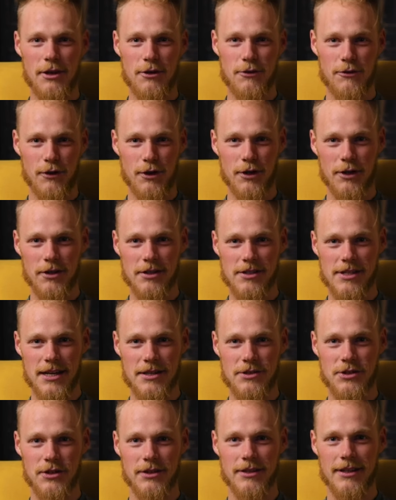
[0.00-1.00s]
you for your
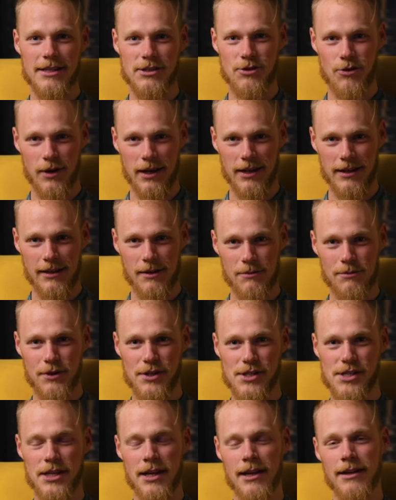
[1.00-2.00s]
attention, it's greatly
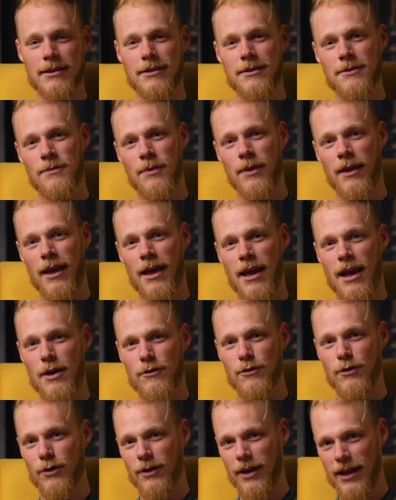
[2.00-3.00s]
appreciated.
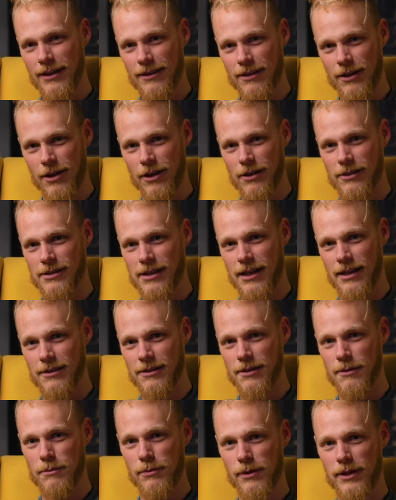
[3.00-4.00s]
If you like the
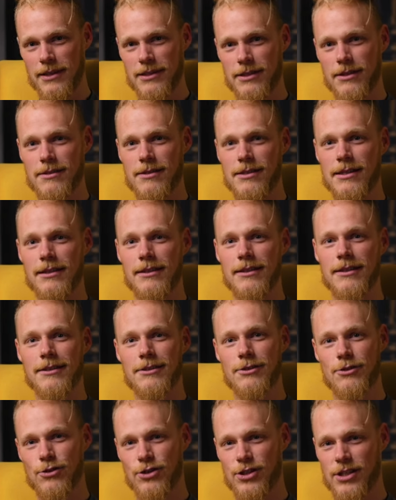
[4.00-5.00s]
content, please consider
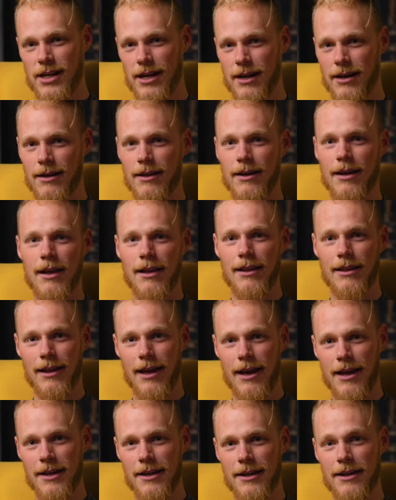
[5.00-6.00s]
to share,
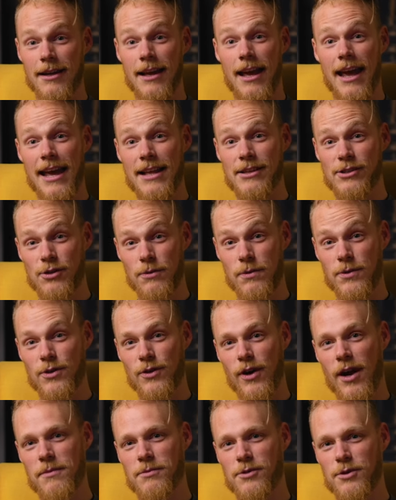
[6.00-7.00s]
like and
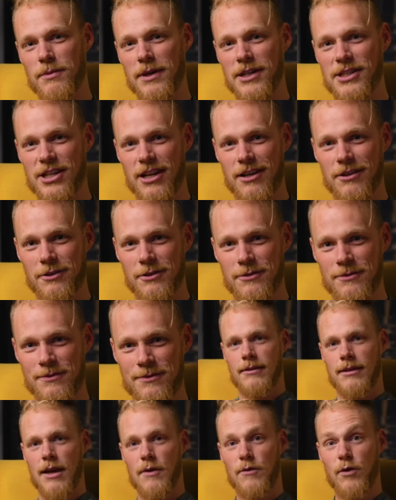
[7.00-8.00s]
subscribe to my channel.
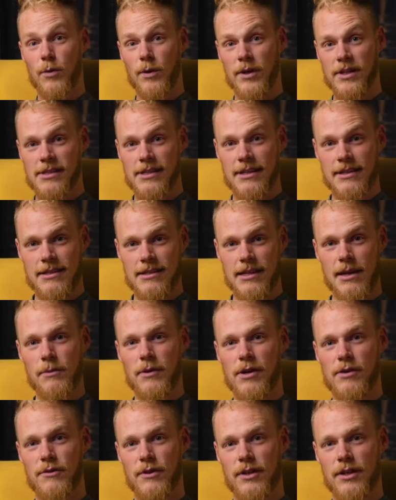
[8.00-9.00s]
If you want to see
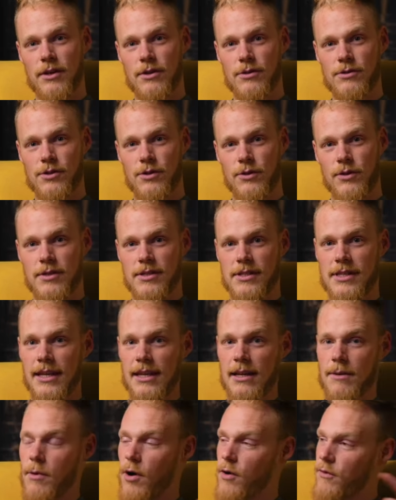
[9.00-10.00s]
similar videos, you can see
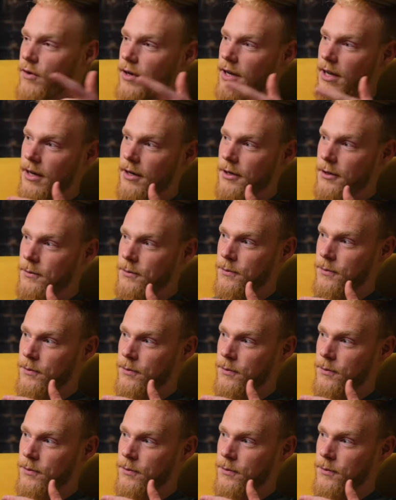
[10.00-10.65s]
them over here.